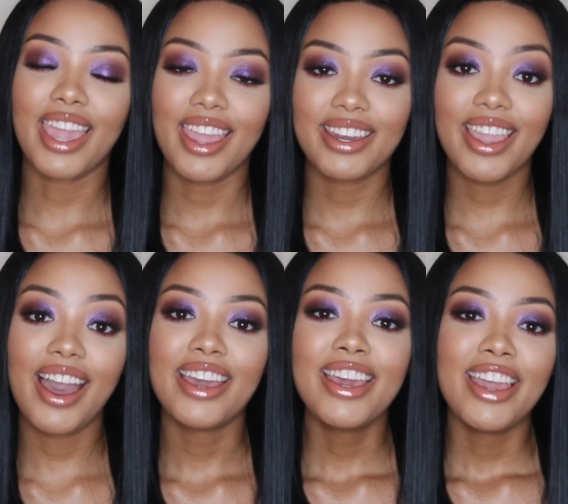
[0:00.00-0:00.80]
And
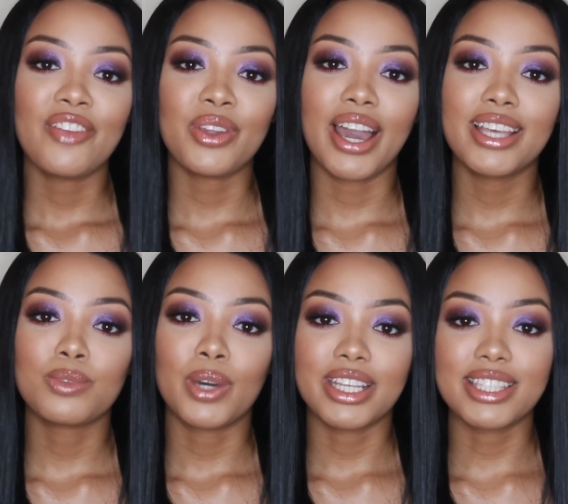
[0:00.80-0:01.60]
yeah, if you guys
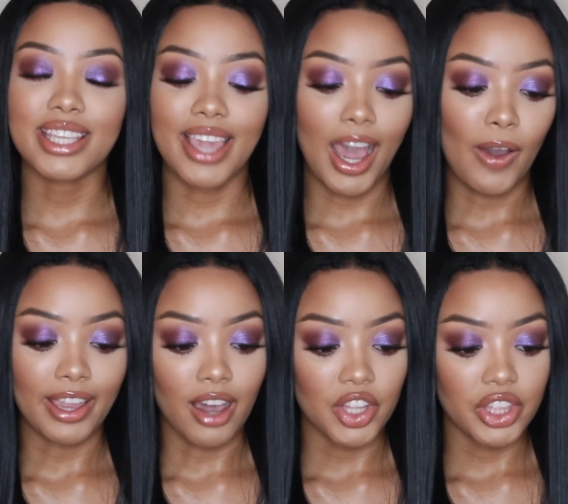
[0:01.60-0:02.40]
want to see how I
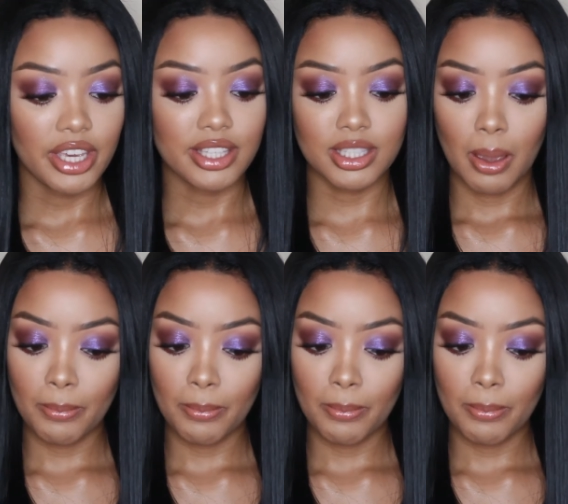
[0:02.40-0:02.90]
got this